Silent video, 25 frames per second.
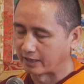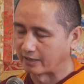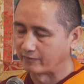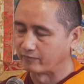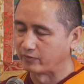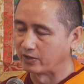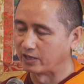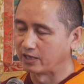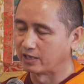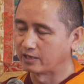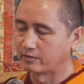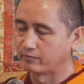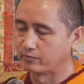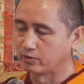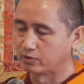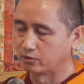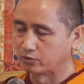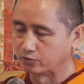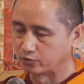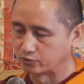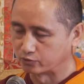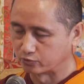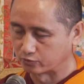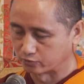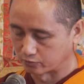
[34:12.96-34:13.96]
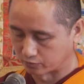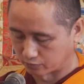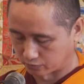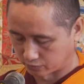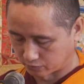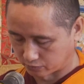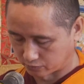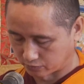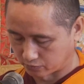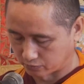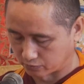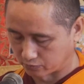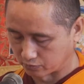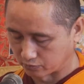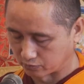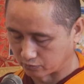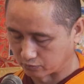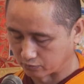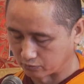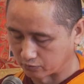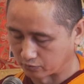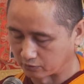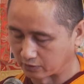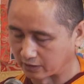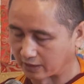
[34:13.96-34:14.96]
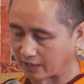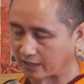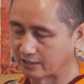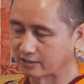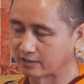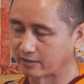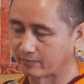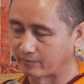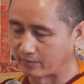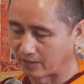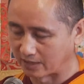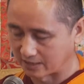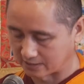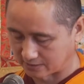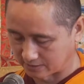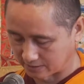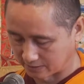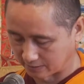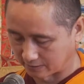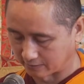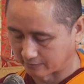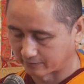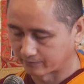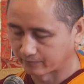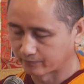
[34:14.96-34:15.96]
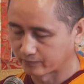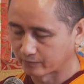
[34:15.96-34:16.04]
available to, to, to grant the blessing